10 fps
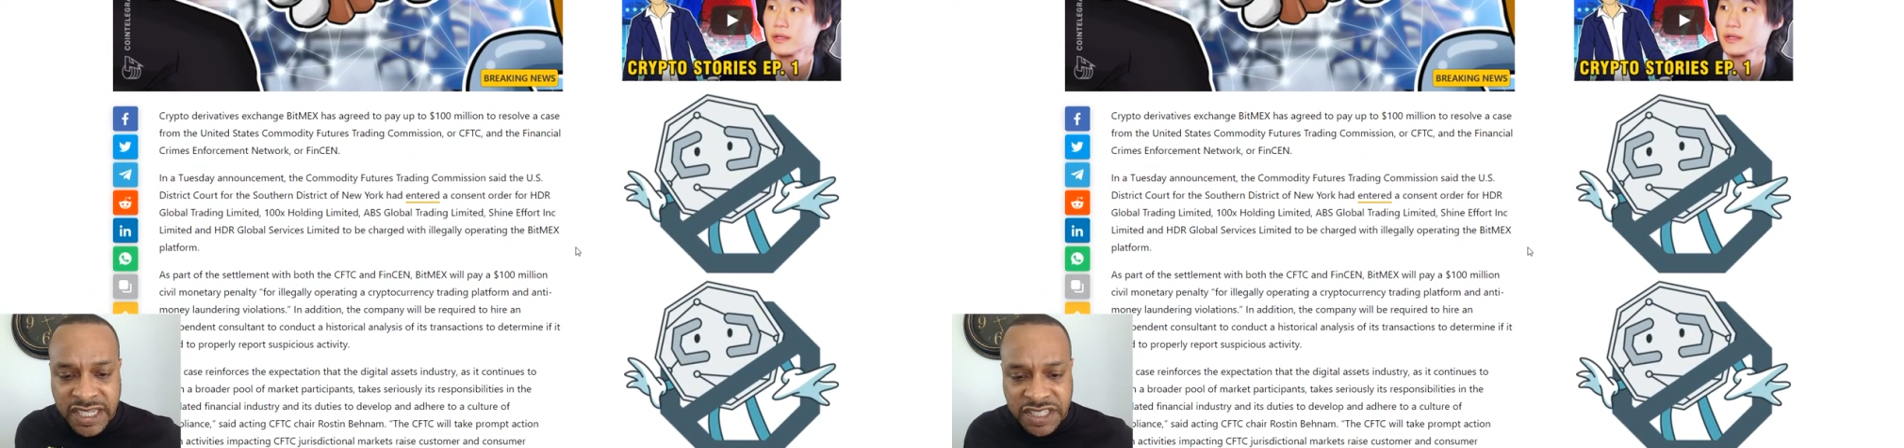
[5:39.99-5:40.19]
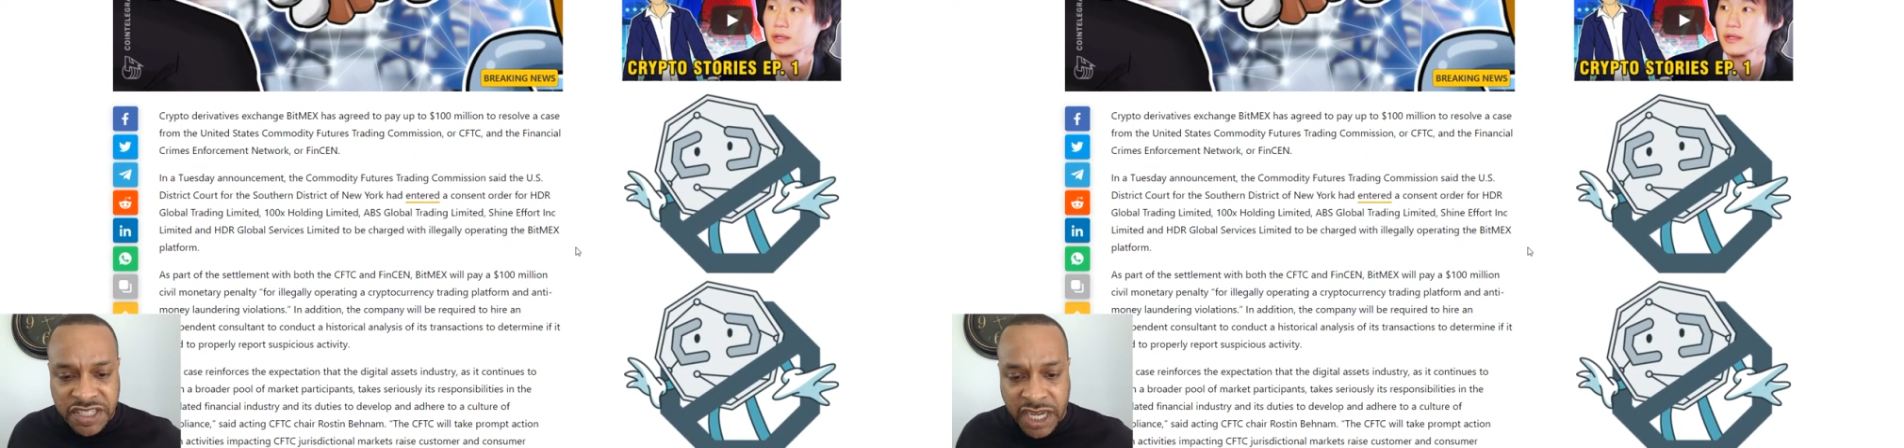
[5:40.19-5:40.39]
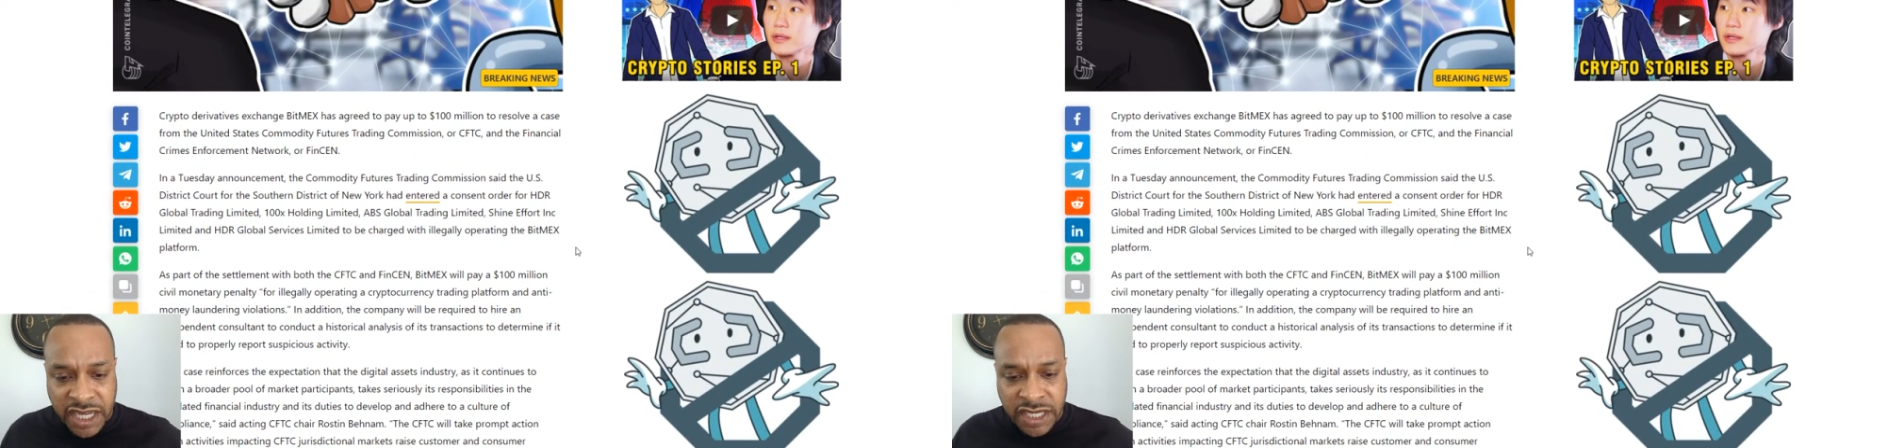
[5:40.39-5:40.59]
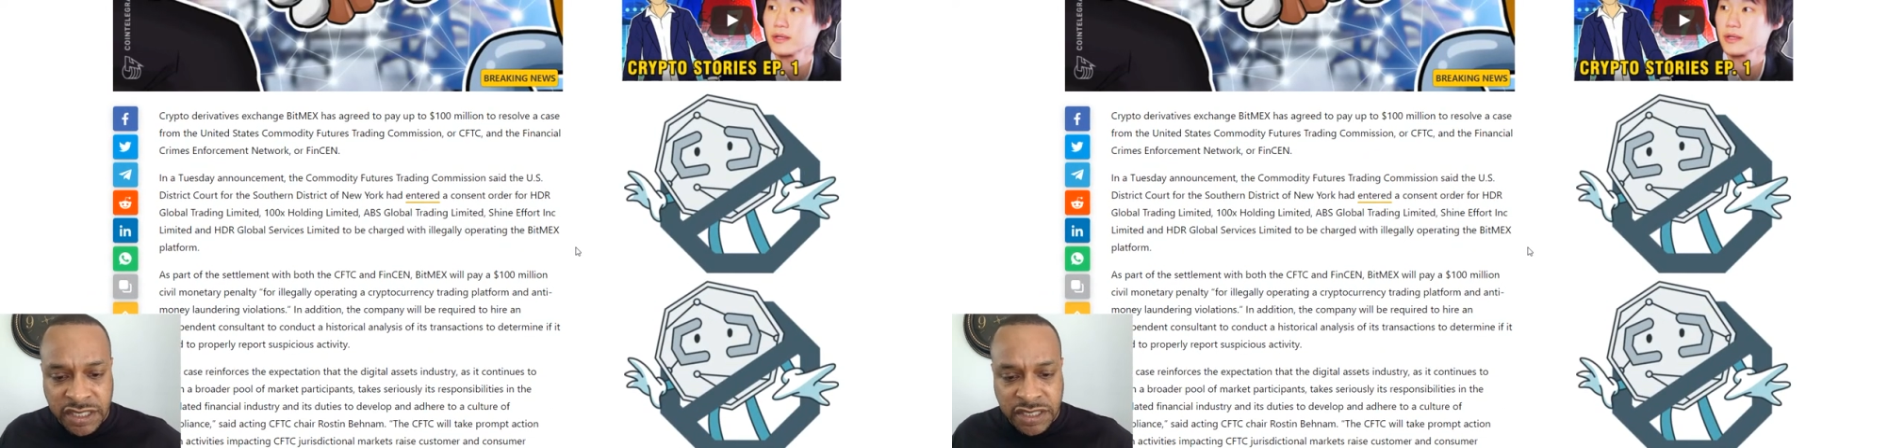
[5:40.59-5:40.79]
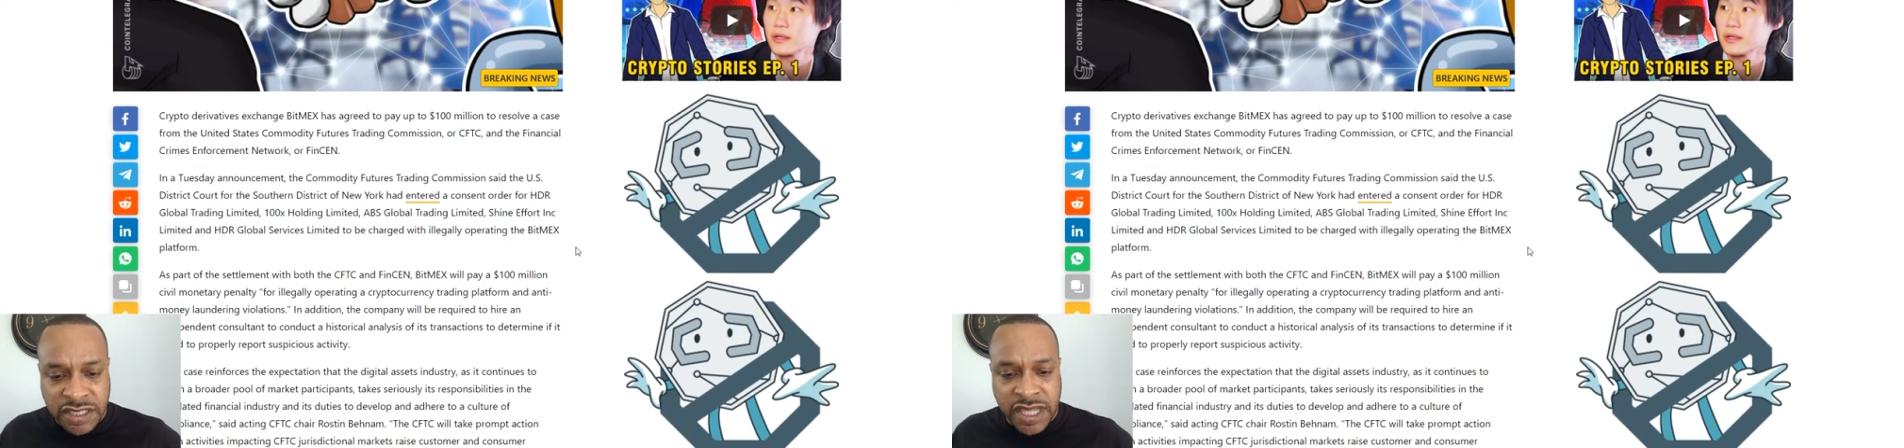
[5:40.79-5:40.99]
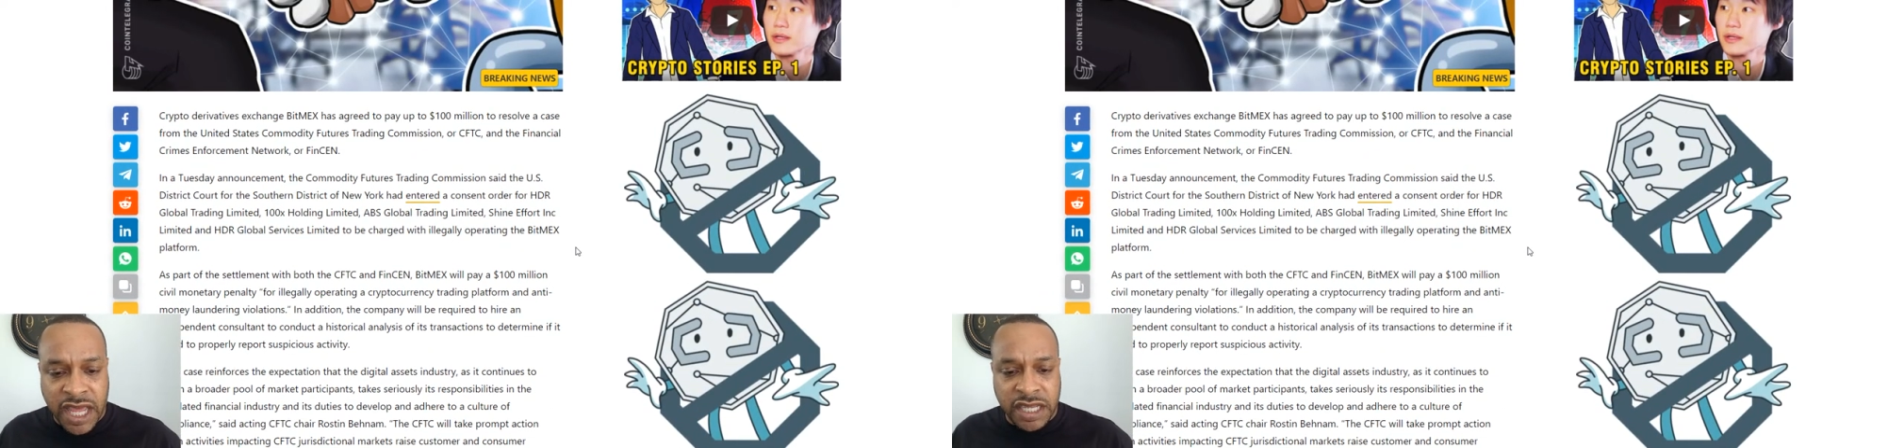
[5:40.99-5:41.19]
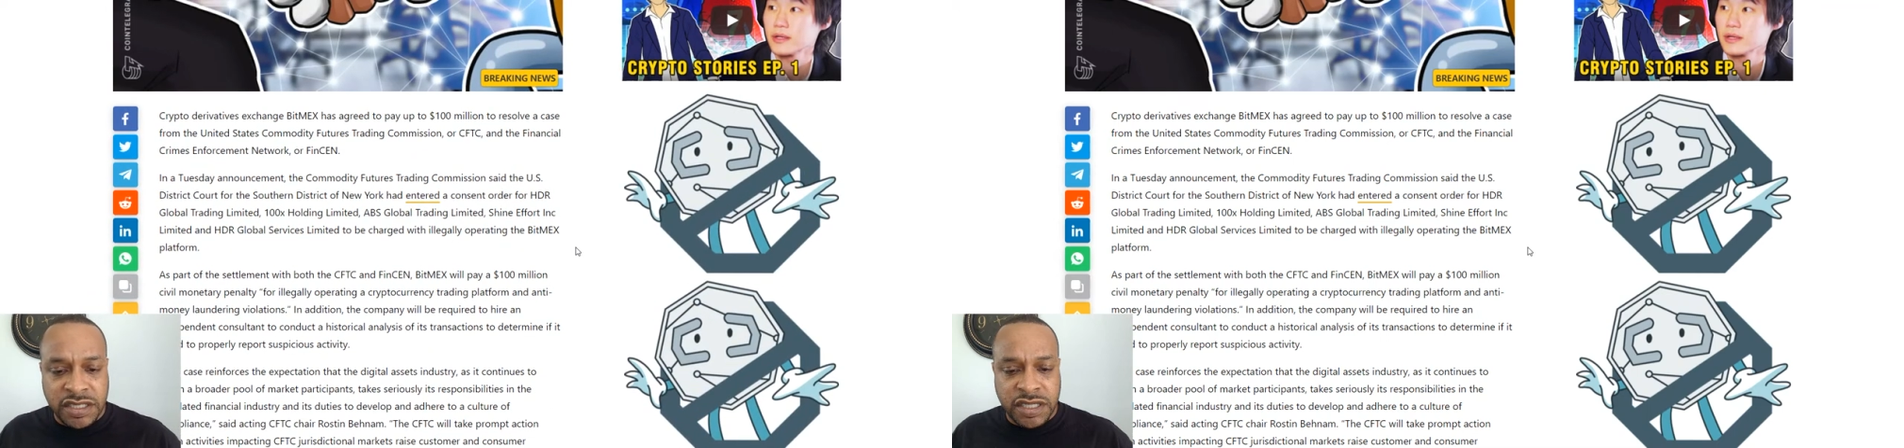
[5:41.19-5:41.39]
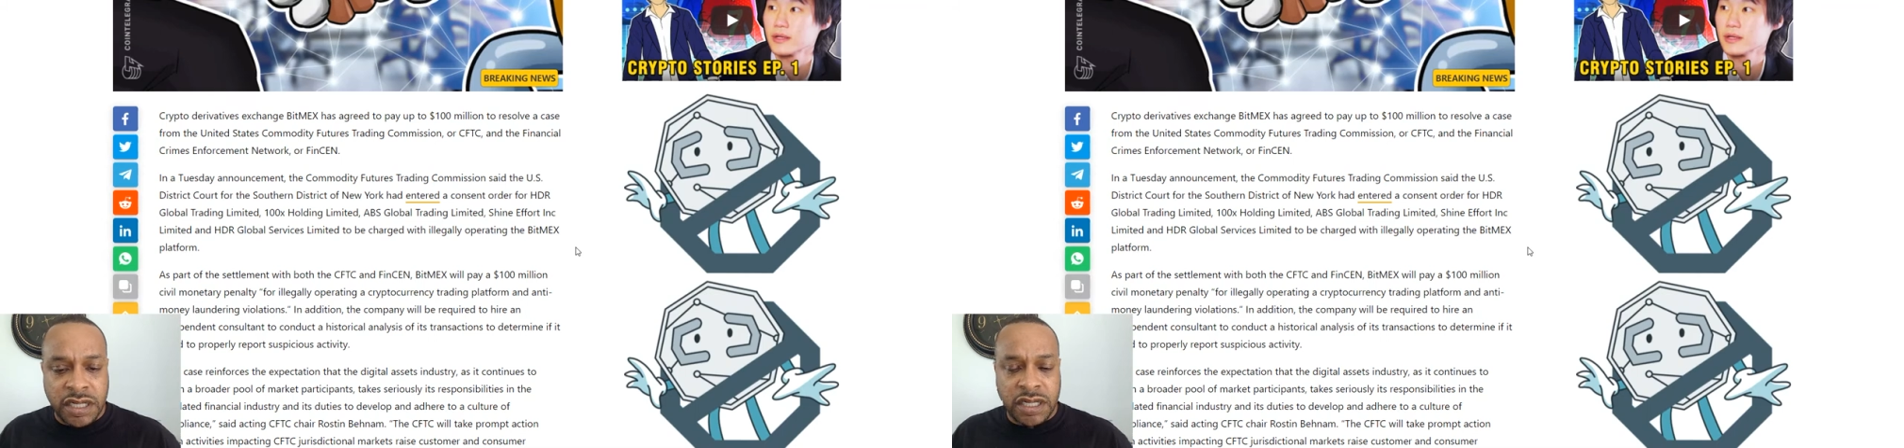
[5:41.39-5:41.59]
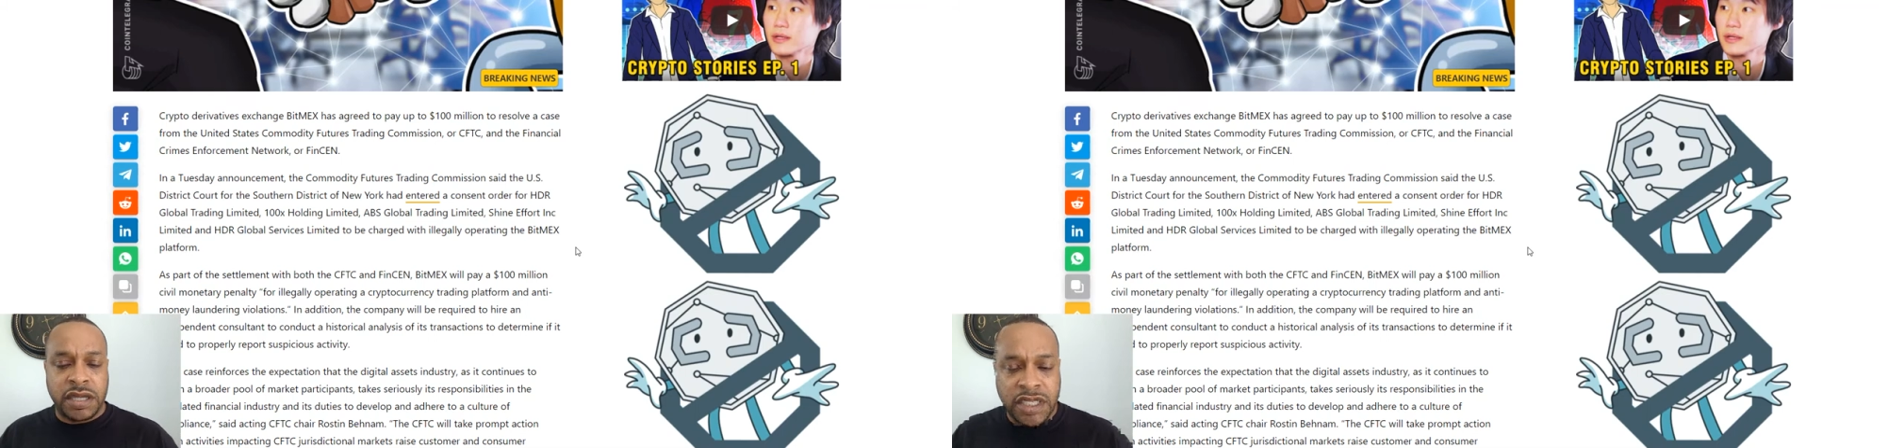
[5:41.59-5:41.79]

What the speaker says: exchange that